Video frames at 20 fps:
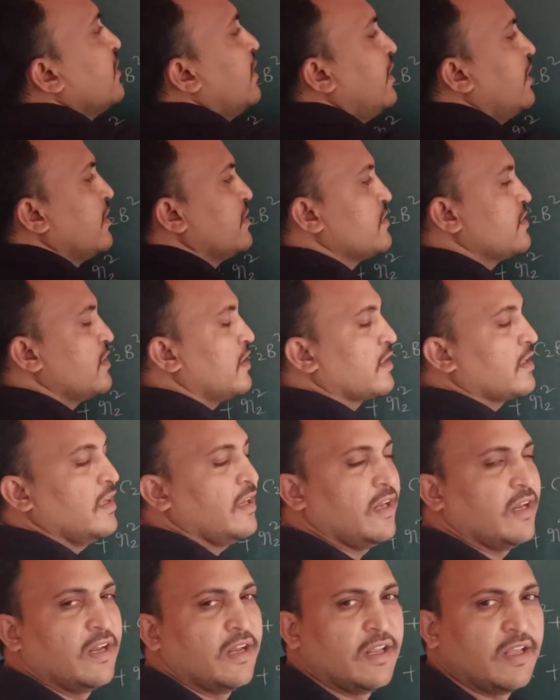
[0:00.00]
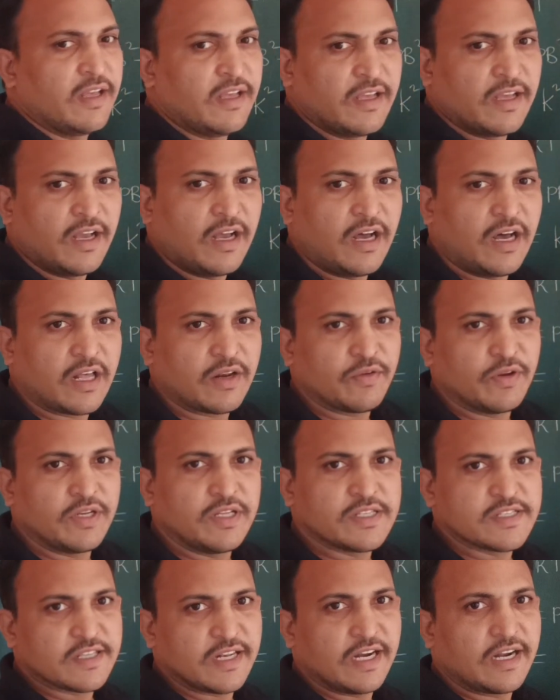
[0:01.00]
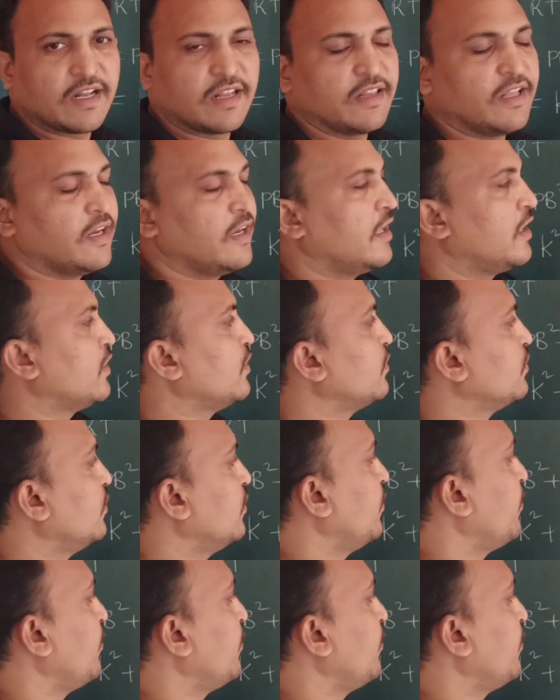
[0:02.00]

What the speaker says: greater circle. R1 is greater than R2.